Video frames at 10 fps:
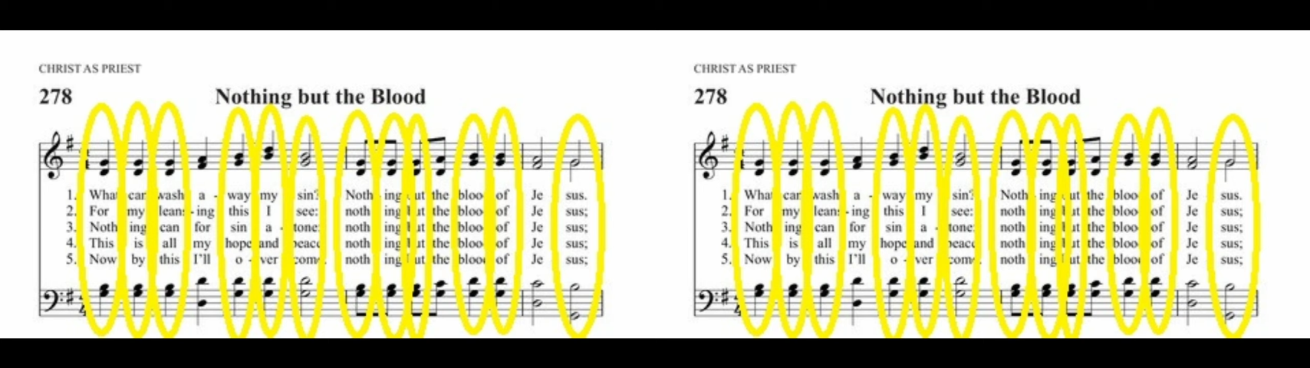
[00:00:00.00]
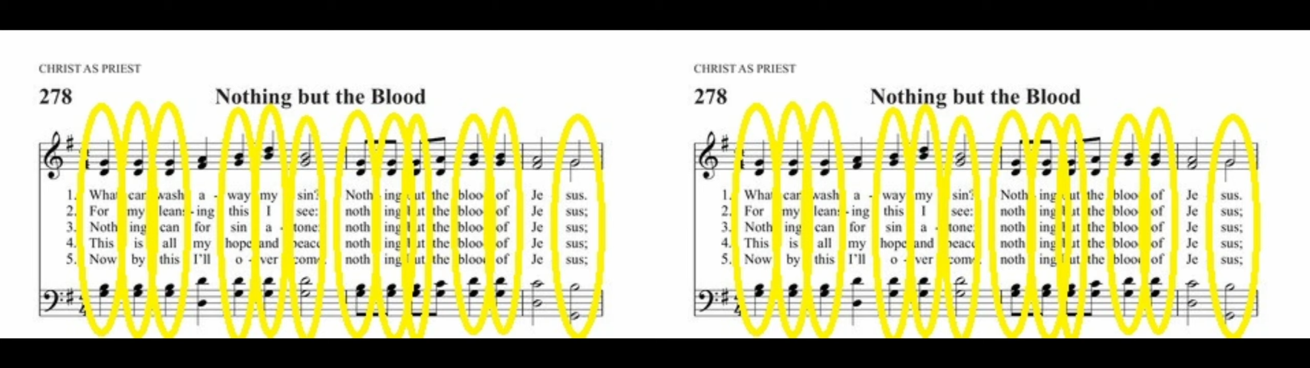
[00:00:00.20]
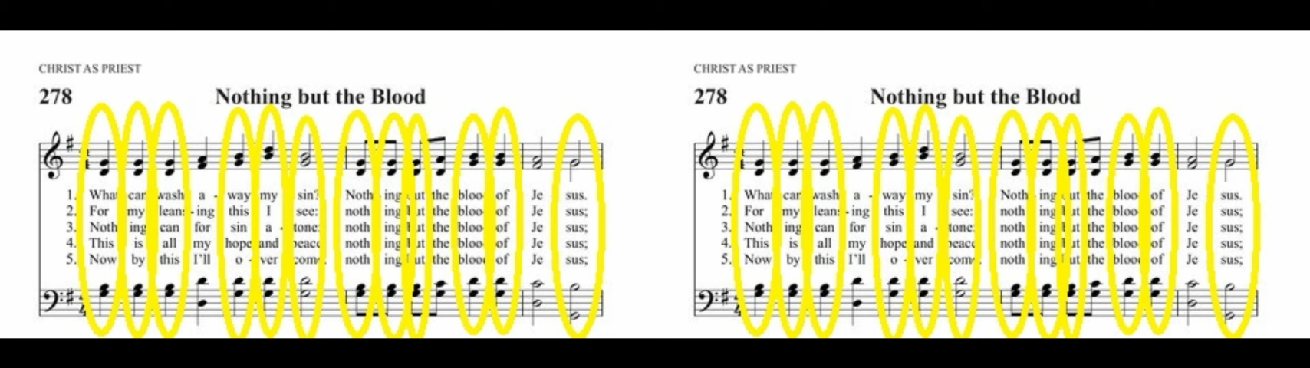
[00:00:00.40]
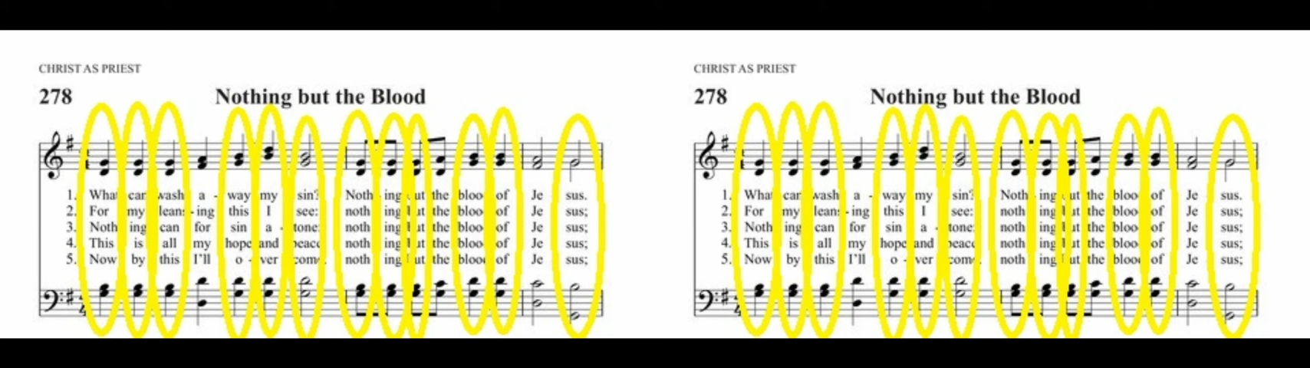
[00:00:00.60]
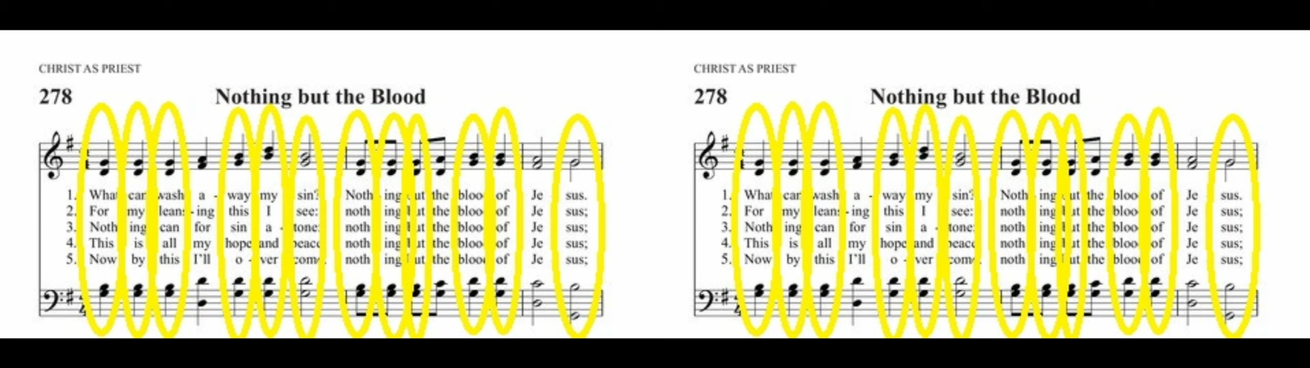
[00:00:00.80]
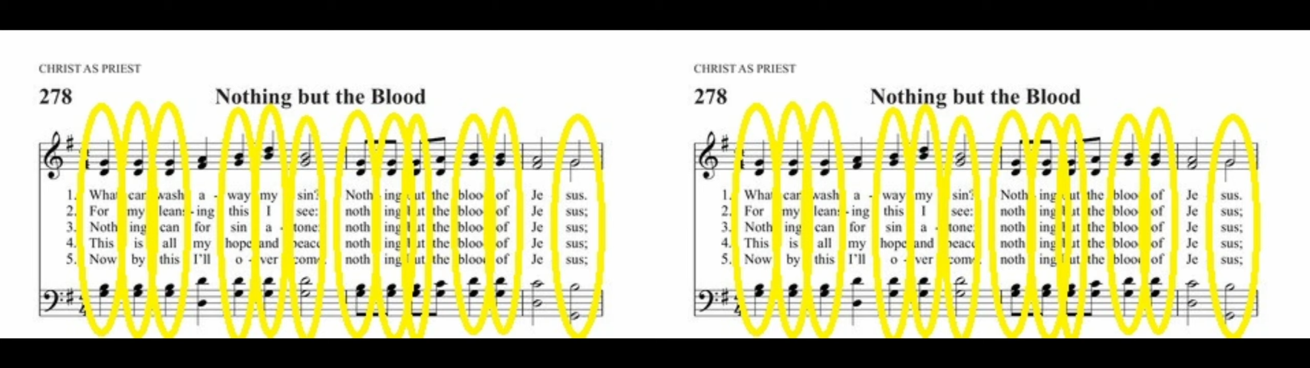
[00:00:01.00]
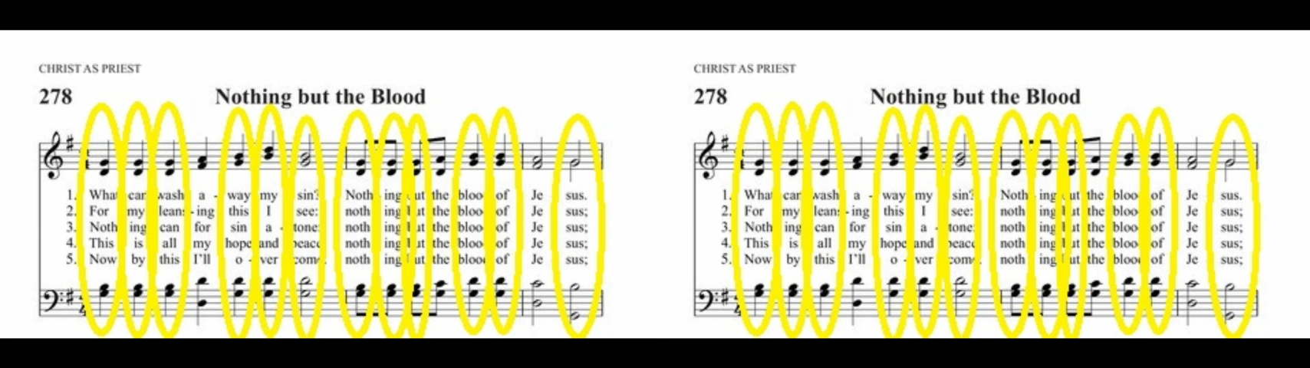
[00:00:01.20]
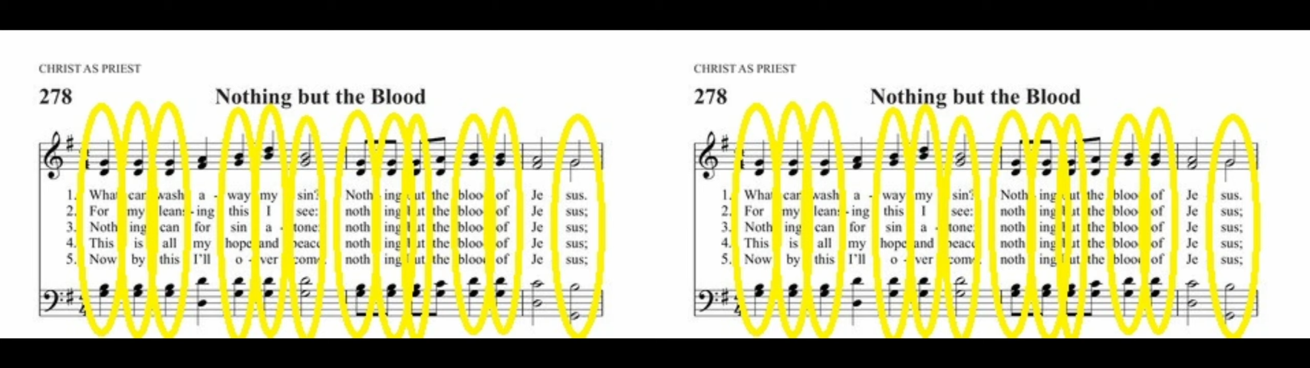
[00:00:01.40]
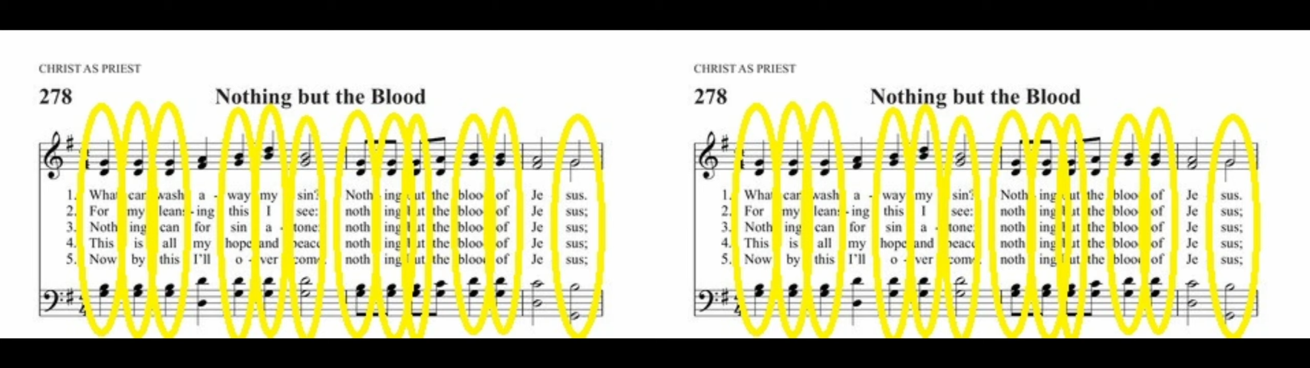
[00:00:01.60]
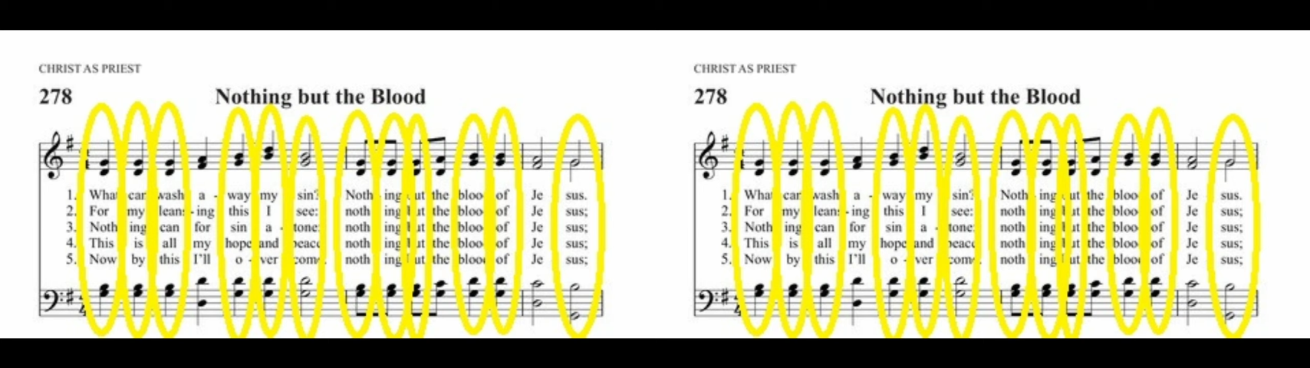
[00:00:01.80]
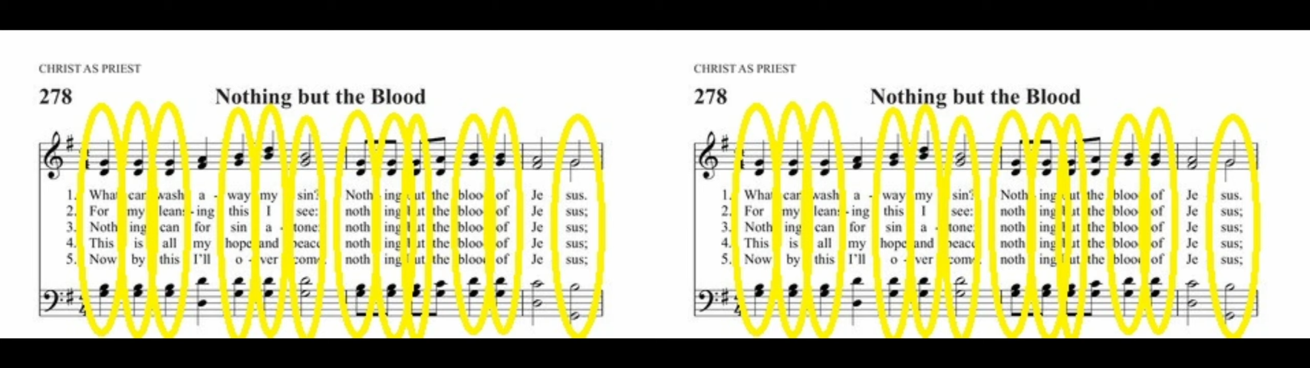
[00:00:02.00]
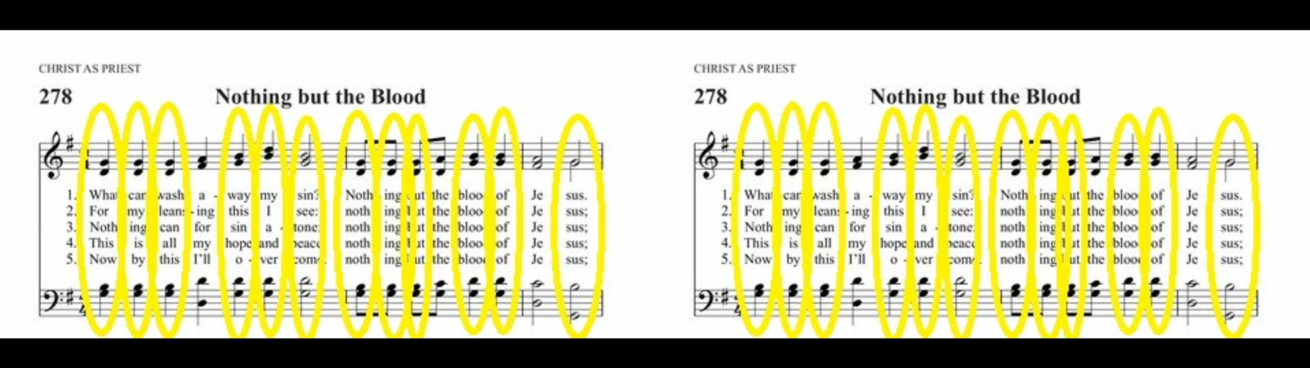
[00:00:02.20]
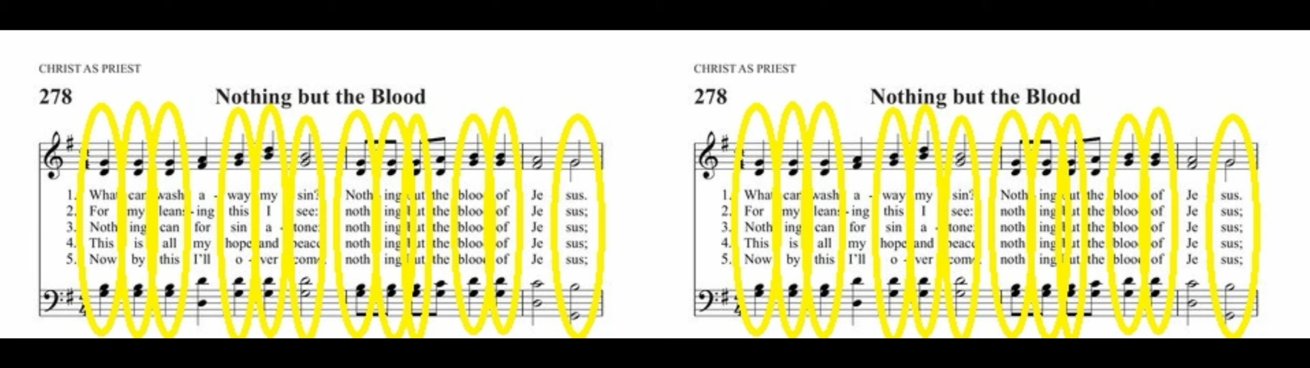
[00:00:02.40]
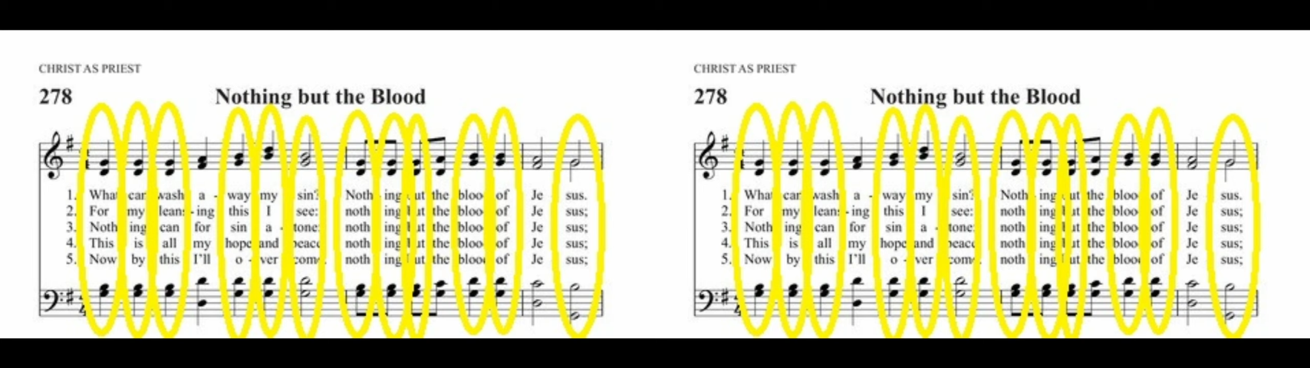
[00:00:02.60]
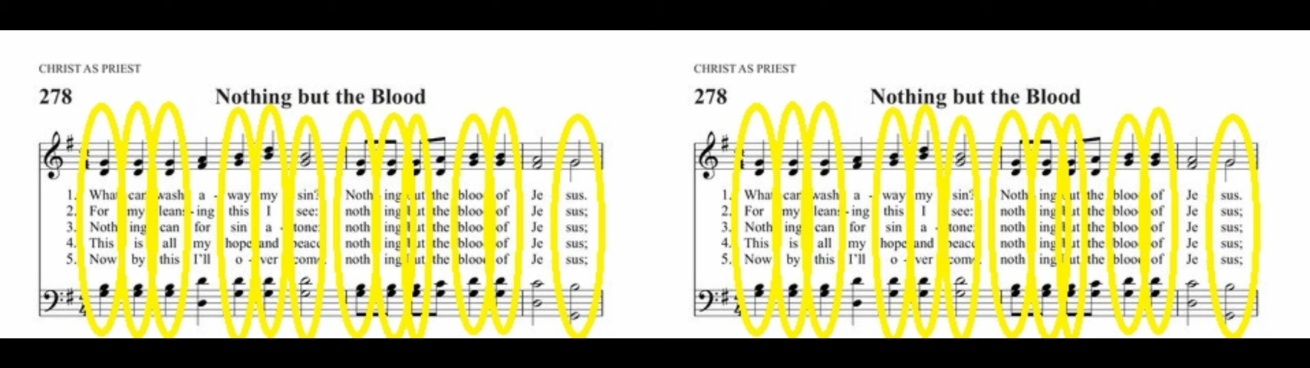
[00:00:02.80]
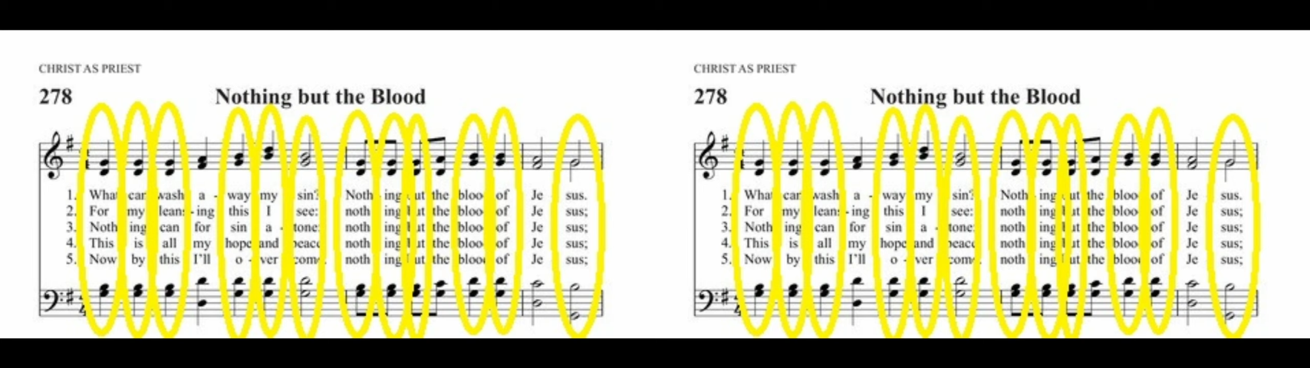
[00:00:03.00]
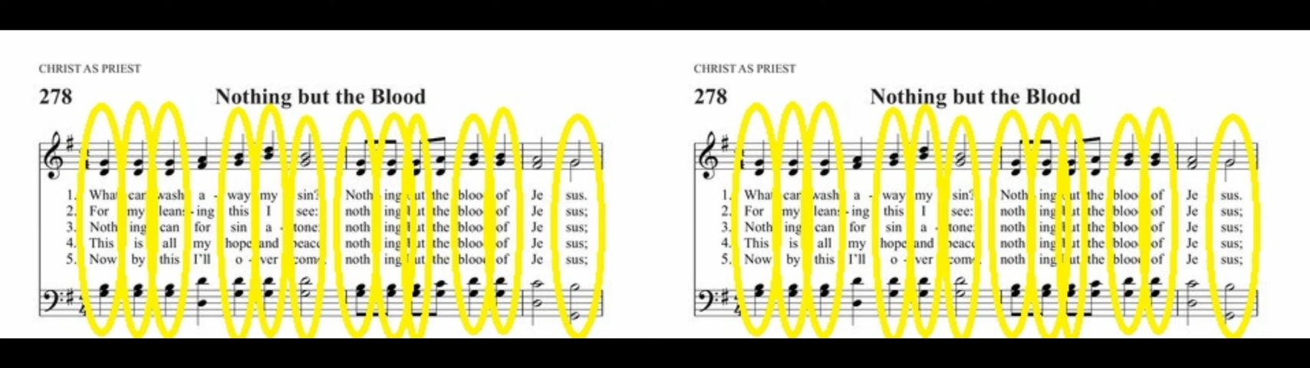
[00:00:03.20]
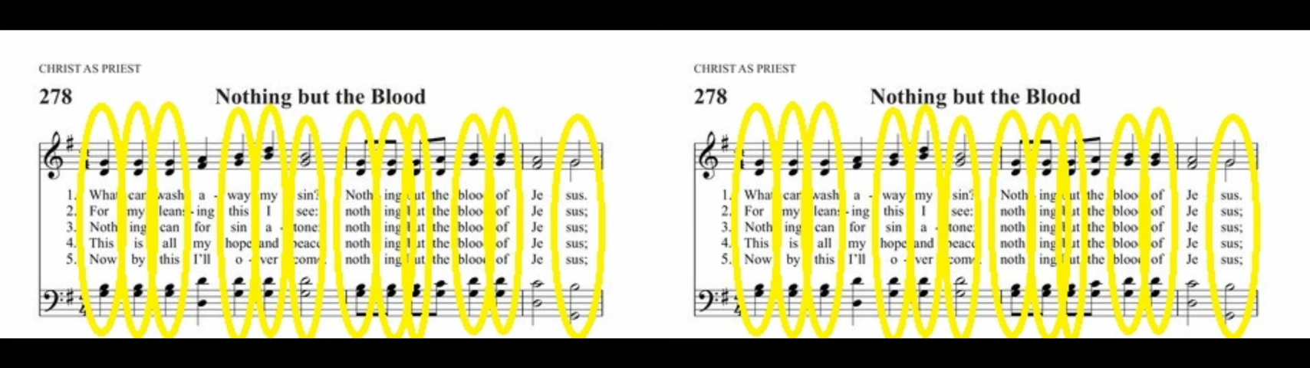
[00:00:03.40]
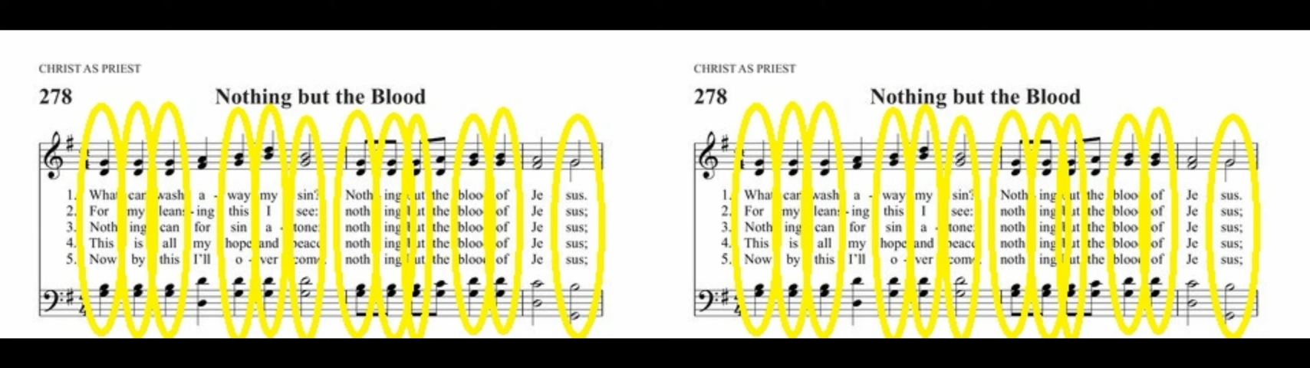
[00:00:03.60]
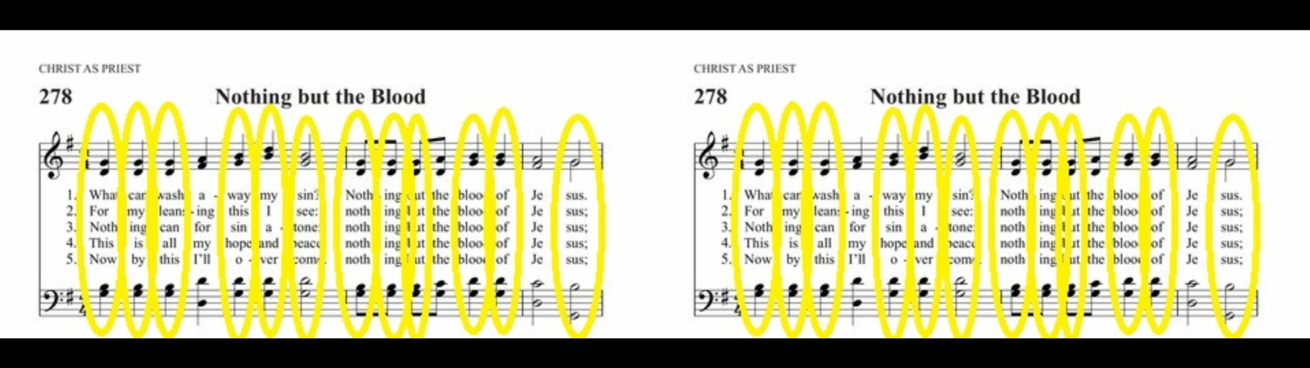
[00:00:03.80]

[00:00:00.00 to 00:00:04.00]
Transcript: [unreadable: no face in view]